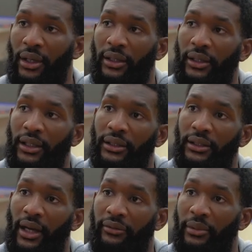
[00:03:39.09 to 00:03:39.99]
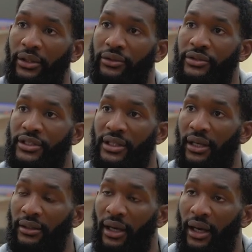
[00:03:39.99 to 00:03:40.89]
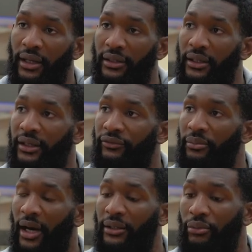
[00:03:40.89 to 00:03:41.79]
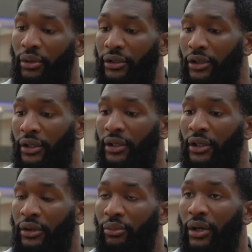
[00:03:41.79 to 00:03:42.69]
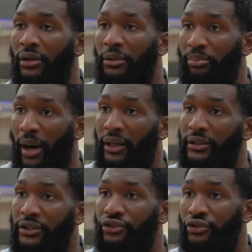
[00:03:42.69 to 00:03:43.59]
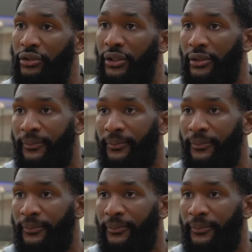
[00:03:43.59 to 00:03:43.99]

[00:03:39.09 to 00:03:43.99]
And then I think that everybody understand that, and then everybody wanna be part of this tournament.